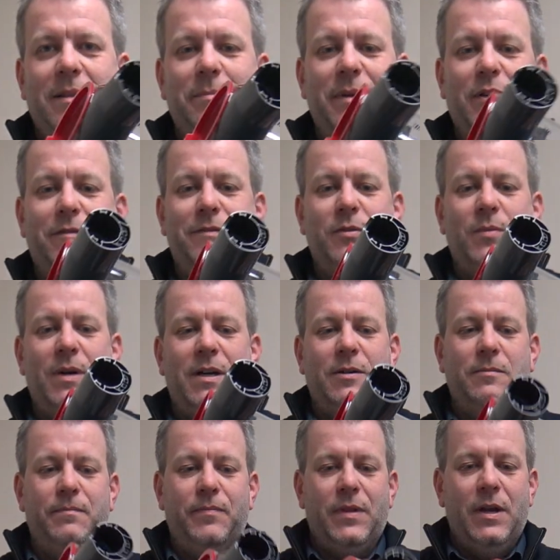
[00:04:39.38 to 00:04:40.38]
the bin off as
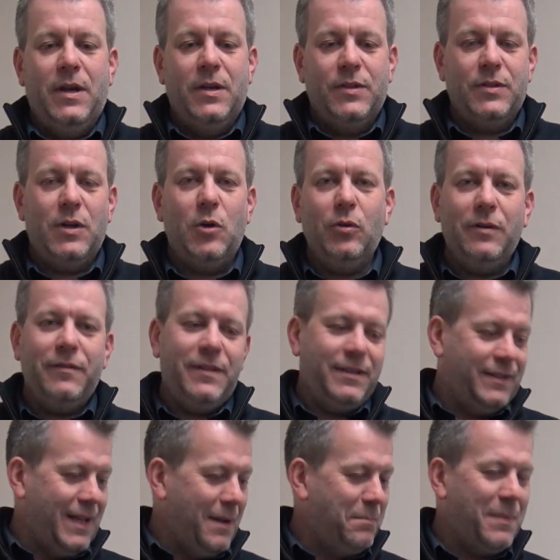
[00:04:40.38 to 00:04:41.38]
well. So all of
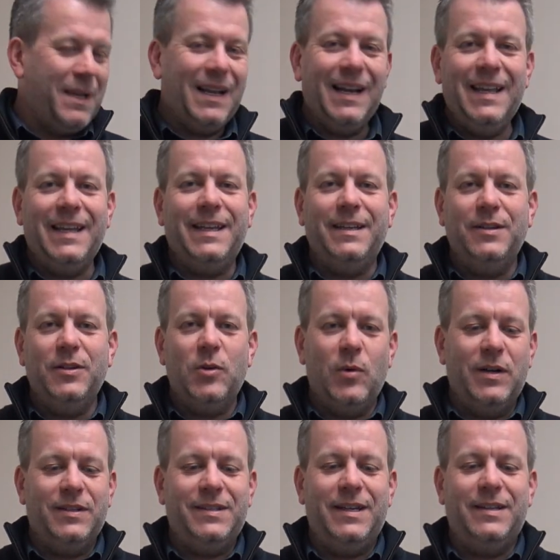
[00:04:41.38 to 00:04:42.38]
this can be cleaned
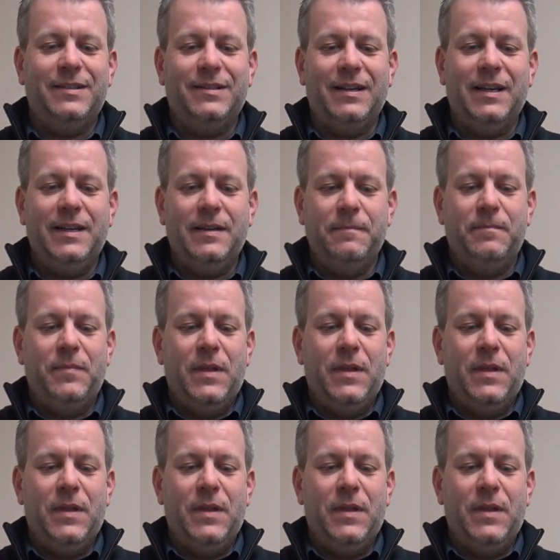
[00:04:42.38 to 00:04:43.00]
quite easily.